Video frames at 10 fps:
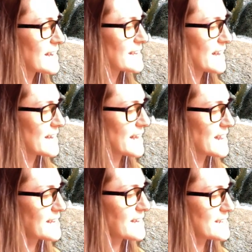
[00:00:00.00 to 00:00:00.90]
I can, I
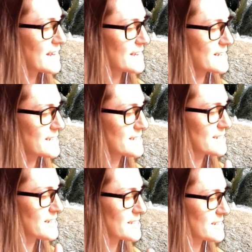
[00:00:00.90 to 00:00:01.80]
think I can,
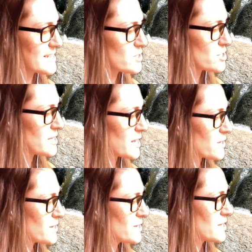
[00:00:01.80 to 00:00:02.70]
the little engine that
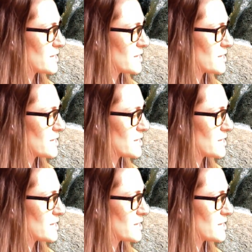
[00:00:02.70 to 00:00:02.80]
could.